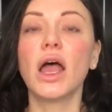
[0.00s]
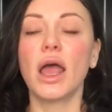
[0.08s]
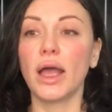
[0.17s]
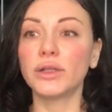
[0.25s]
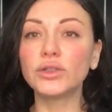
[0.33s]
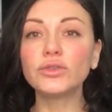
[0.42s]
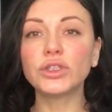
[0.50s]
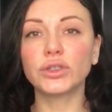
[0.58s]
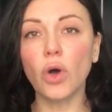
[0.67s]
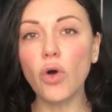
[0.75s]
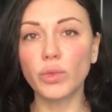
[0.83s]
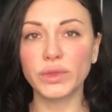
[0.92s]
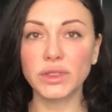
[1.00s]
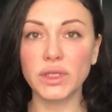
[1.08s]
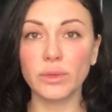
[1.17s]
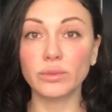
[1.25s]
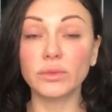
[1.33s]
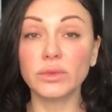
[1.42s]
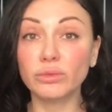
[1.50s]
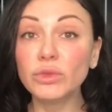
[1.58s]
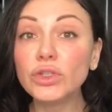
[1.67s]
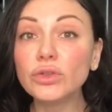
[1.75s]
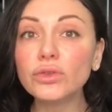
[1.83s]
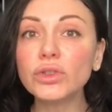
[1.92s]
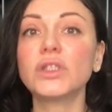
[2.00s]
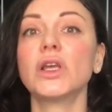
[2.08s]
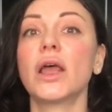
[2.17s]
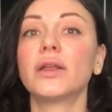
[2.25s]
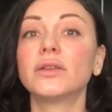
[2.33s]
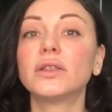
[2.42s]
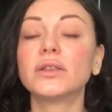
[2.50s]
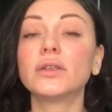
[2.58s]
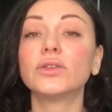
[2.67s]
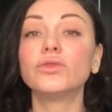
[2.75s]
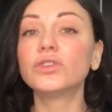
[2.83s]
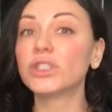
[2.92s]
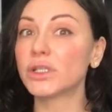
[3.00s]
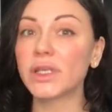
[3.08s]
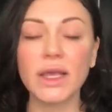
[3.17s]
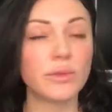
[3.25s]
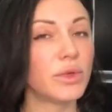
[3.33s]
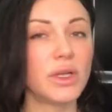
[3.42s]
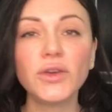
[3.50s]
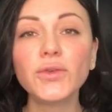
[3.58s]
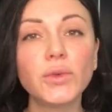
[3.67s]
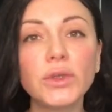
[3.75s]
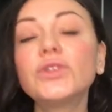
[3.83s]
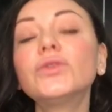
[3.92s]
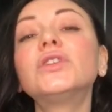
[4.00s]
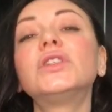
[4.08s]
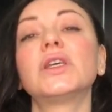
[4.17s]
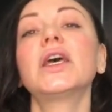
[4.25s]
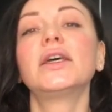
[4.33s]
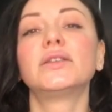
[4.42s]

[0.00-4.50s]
and you just open some news and you just can't believe what you see.